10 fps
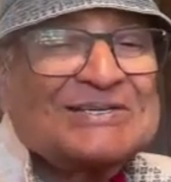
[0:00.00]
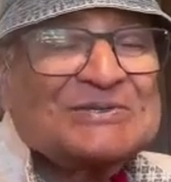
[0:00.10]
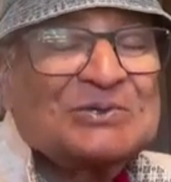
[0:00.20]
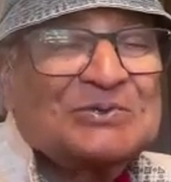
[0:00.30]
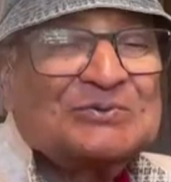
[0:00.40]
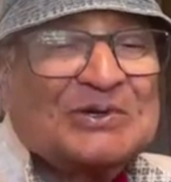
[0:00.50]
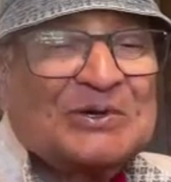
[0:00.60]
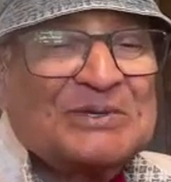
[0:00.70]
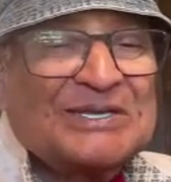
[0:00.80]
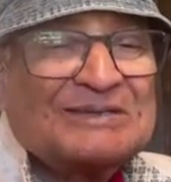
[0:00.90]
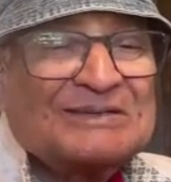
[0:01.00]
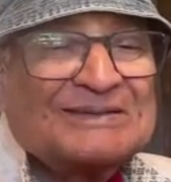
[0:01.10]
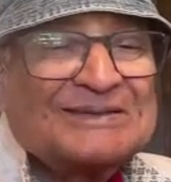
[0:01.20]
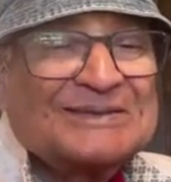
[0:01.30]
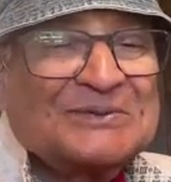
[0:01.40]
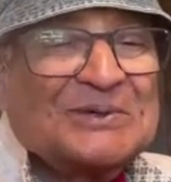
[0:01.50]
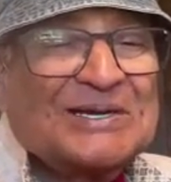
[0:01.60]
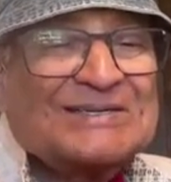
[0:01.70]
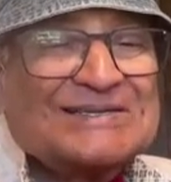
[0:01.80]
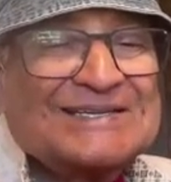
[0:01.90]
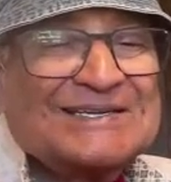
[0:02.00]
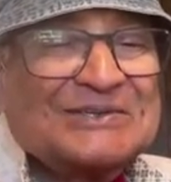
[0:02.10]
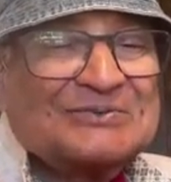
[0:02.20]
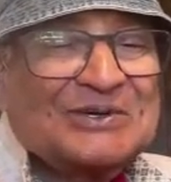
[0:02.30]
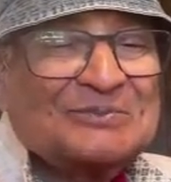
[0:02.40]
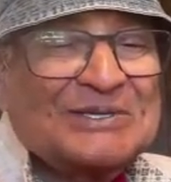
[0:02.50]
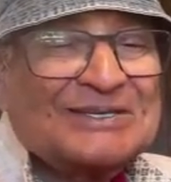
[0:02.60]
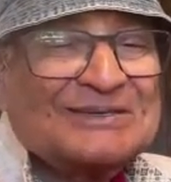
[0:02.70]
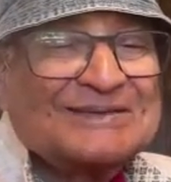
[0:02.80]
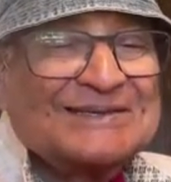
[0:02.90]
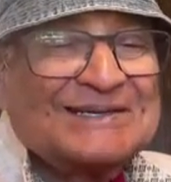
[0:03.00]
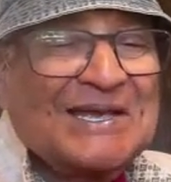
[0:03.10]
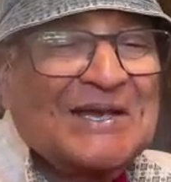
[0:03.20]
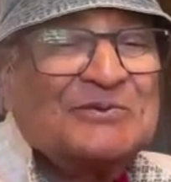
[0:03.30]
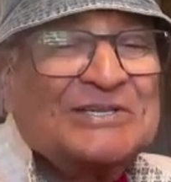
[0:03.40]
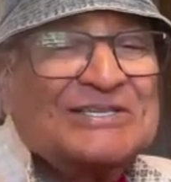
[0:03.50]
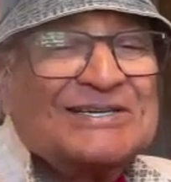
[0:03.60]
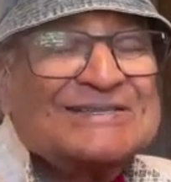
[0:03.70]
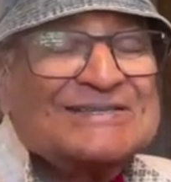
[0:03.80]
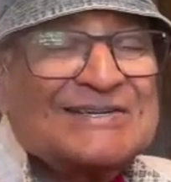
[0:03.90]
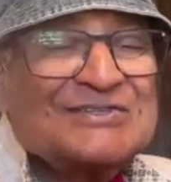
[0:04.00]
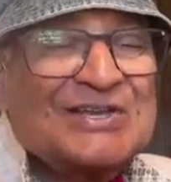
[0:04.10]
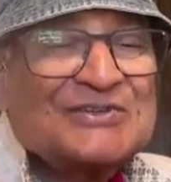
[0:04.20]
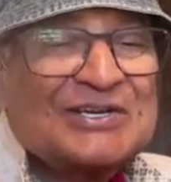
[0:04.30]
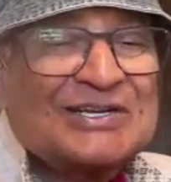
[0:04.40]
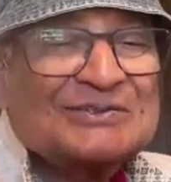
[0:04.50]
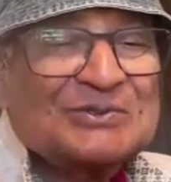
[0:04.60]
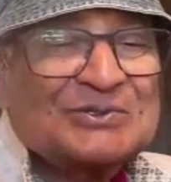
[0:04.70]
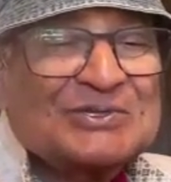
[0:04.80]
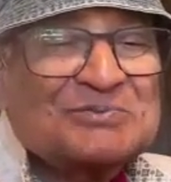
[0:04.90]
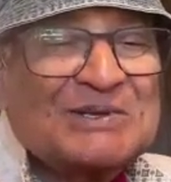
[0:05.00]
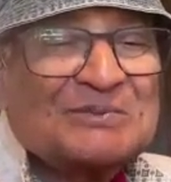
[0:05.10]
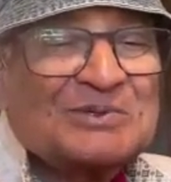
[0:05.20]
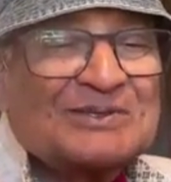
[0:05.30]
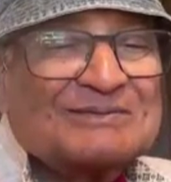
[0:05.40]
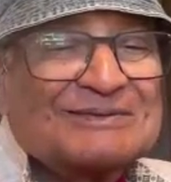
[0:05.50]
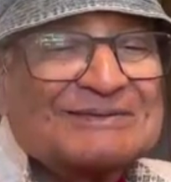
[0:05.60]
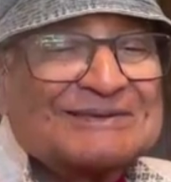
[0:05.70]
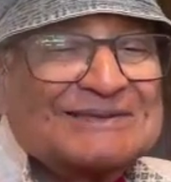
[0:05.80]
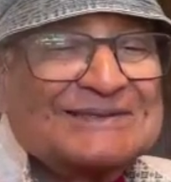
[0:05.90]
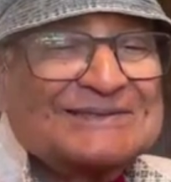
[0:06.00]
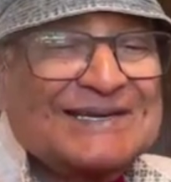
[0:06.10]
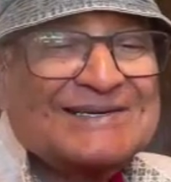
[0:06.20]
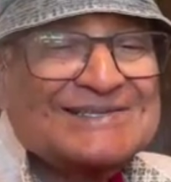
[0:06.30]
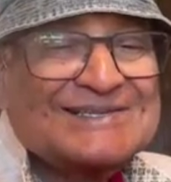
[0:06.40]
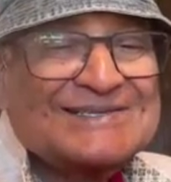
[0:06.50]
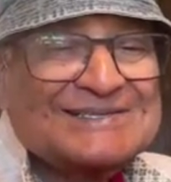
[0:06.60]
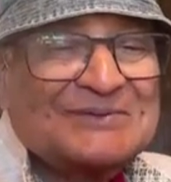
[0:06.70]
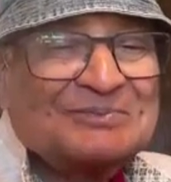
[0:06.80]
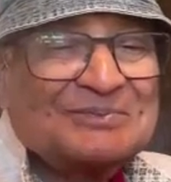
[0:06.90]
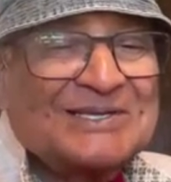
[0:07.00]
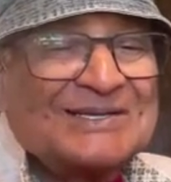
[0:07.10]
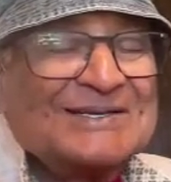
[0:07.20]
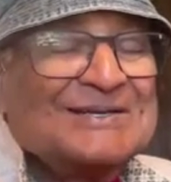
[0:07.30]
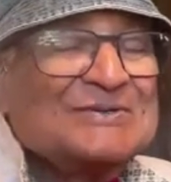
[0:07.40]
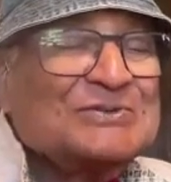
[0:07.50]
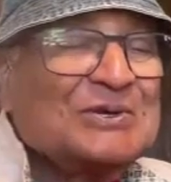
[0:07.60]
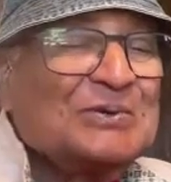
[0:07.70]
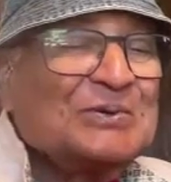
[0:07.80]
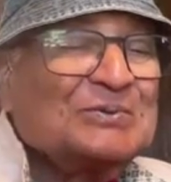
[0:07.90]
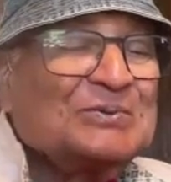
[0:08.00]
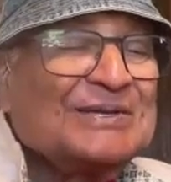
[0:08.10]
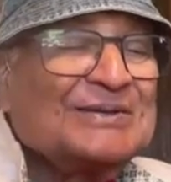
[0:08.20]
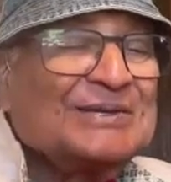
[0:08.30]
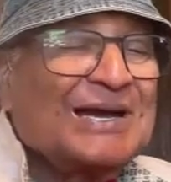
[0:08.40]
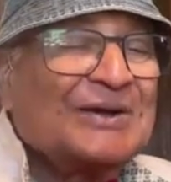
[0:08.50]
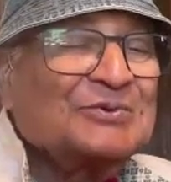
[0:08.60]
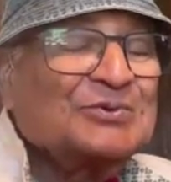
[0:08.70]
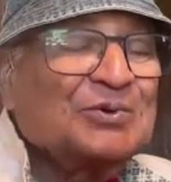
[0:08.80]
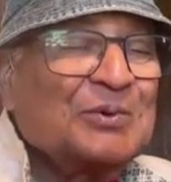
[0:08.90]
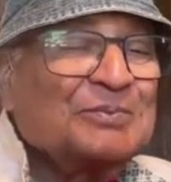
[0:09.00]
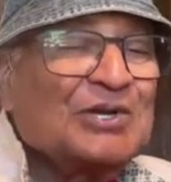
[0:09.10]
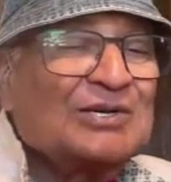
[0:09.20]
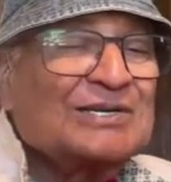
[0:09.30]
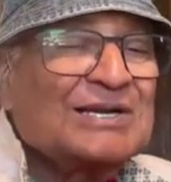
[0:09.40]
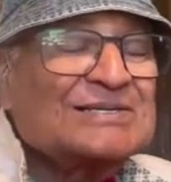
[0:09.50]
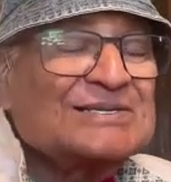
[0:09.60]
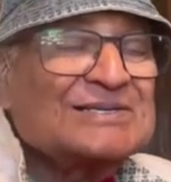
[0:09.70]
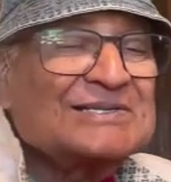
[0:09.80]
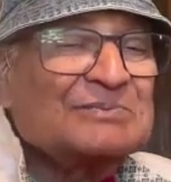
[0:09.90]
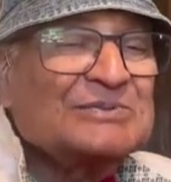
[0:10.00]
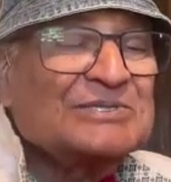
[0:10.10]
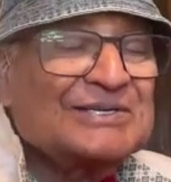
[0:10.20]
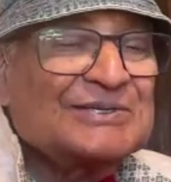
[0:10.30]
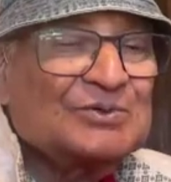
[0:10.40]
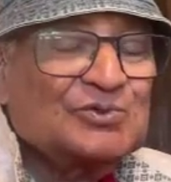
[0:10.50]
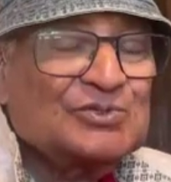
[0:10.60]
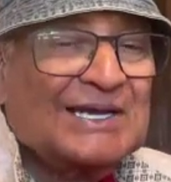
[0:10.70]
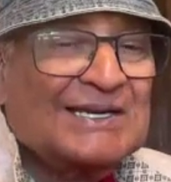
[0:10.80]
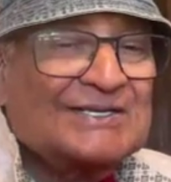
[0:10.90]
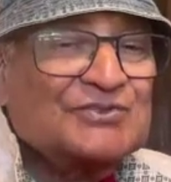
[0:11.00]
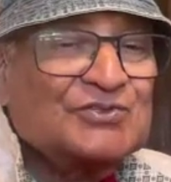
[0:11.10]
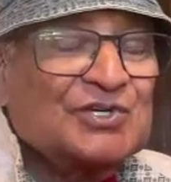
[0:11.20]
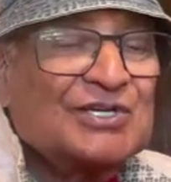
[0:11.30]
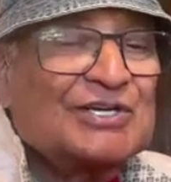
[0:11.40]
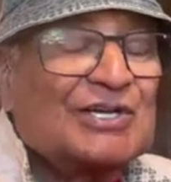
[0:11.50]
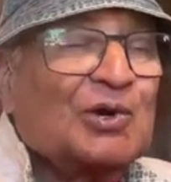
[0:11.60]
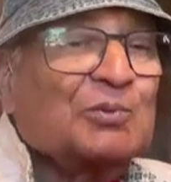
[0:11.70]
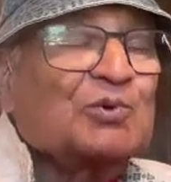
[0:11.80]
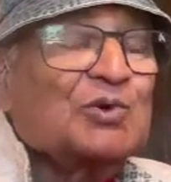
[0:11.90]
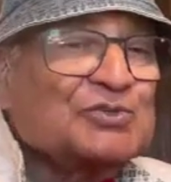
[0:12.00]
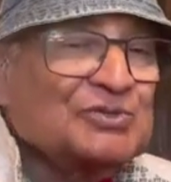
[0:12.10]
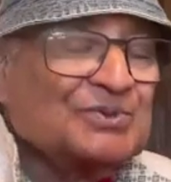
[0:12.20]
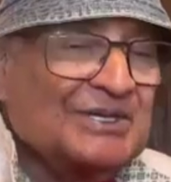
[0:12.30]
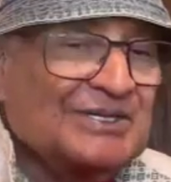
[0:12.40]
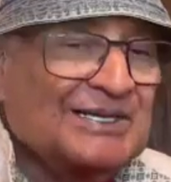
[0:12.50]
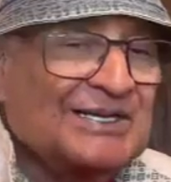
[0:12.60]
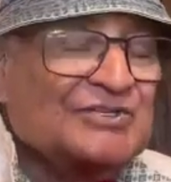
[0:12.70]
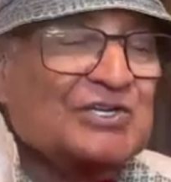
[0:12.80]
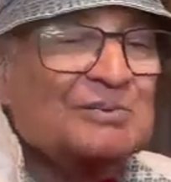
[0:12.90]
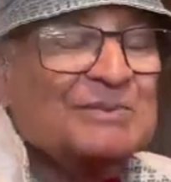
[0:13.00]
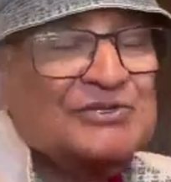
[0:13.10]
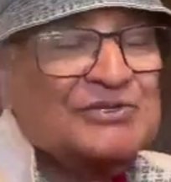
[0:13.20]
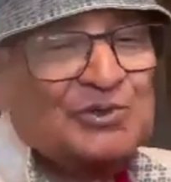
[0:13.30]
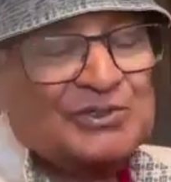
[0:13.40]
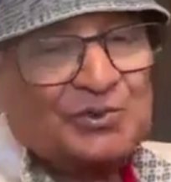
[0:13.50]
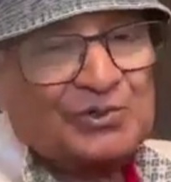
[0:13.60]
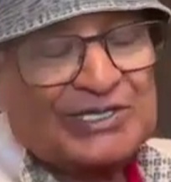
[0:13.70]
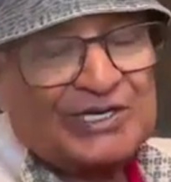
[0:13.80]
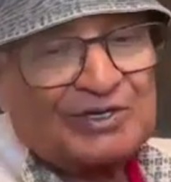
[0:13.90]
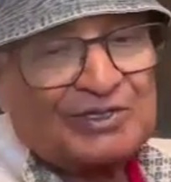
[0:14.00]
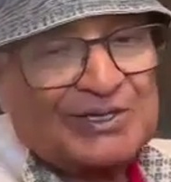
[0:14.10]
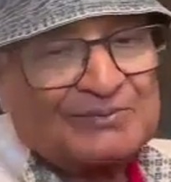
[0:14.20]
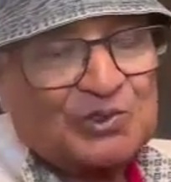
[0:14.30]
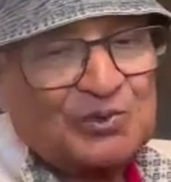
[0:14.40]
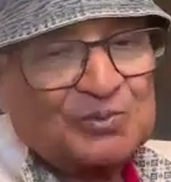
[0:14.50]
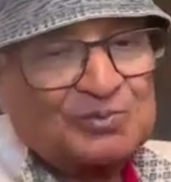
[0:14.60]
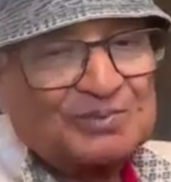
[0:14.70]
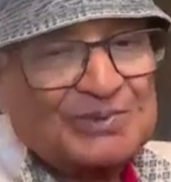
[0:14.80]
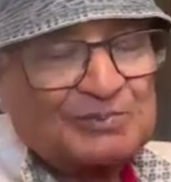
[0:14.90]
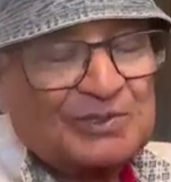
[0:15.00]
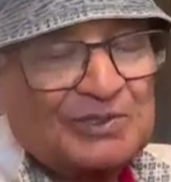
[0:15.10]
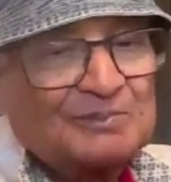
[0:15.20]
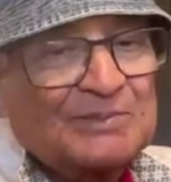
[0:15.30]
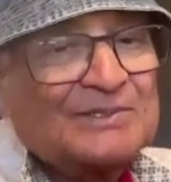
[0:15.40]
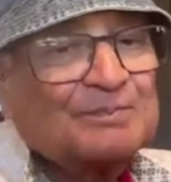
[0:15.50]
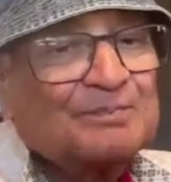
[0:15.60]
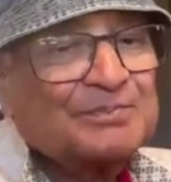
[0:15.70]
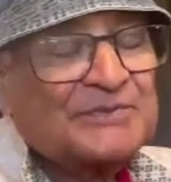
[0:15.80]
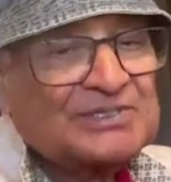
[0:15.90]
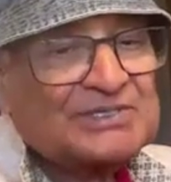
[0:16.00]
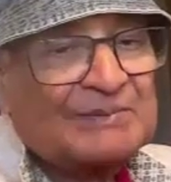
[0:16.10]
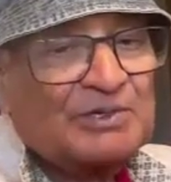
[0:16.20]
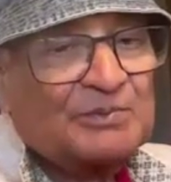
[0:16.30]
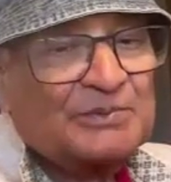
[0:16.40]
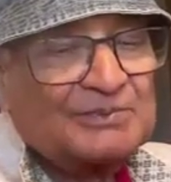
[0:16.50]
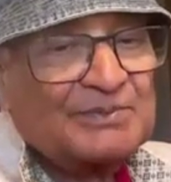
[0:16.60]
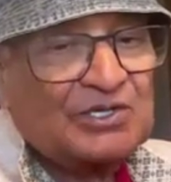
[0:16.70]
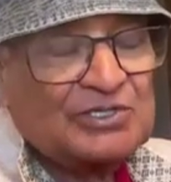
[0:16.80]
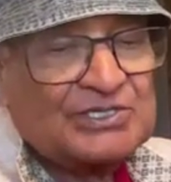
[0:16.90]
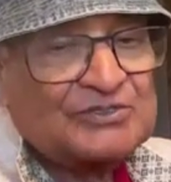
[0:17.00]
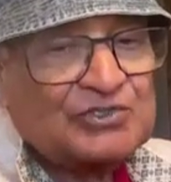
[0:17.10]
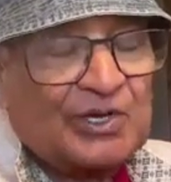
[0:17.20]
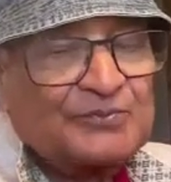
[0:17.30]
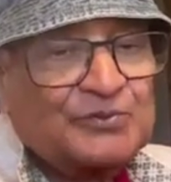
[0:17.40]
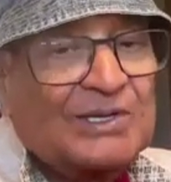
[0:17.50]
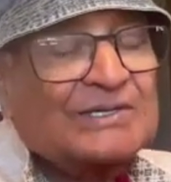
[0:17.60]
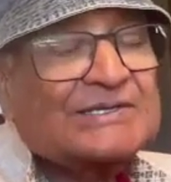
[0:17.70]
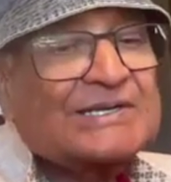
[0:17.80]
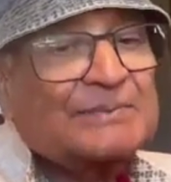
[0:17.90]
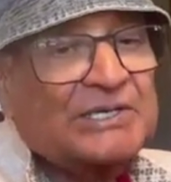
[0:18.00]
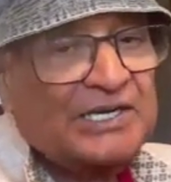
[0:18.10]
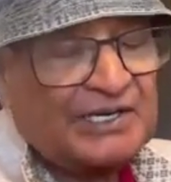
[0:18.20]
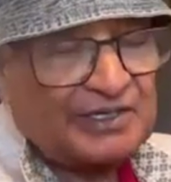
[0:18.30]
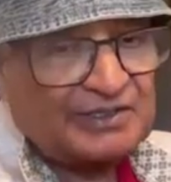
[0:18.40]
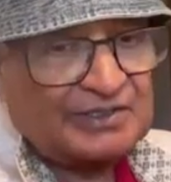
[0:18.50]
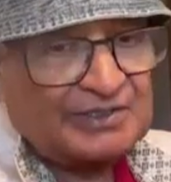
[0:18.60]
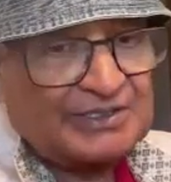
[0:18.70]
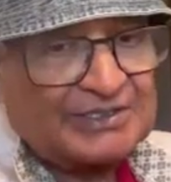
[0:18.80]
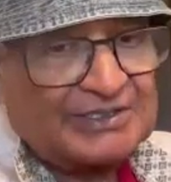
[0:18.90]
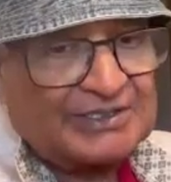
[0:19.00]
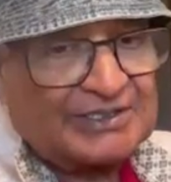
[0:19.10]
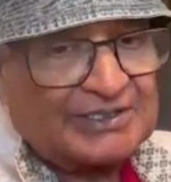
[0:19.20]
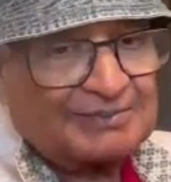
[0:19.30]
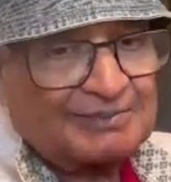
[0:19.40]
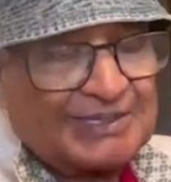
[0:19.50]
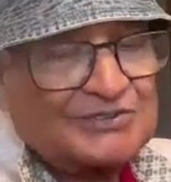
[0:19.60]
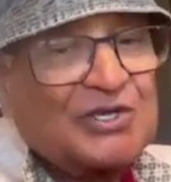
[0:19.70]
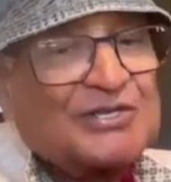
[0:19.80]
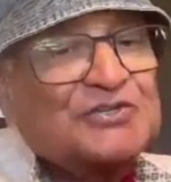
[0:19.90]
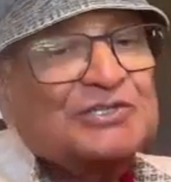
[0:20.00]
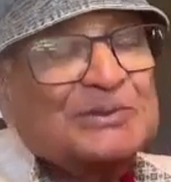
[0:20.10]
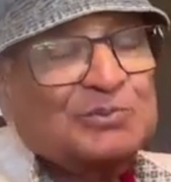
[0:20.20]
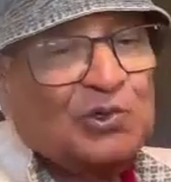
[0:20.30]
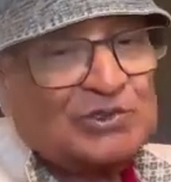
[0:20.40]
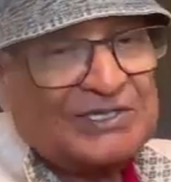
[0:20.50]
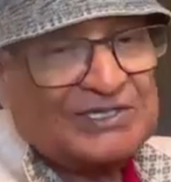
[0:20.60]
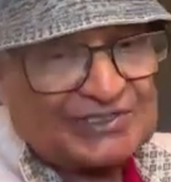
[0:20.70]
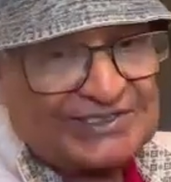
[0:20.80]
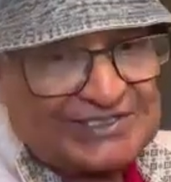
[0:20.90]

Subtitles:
is good for me, what is in it for me. Everything is transactional to these people, narcissism. So how to go beyond narcissism is a huge challenge. Of course, the reincarnational maturity we cannot give to people, but some of it, because it's software, it can be learned by changing the proteins